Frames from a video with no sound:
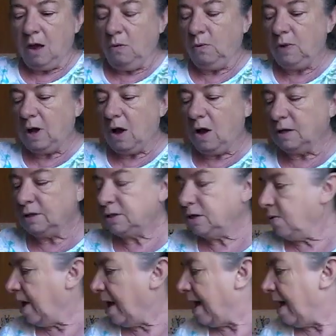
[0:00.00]
We
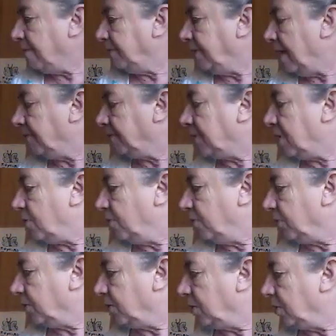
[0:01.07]
also have left
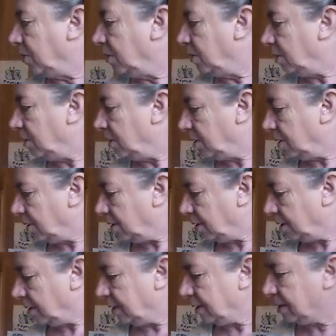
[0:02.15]
over
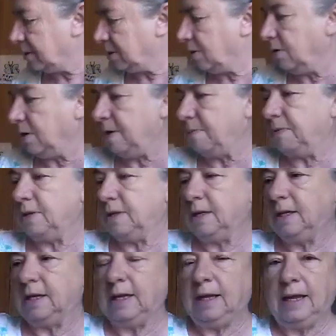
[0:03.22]
the syrup
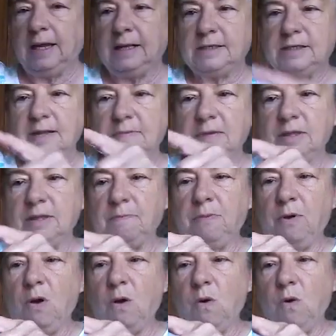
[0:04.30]
and some of the
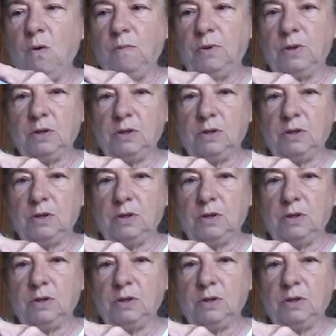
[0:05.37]
pulp.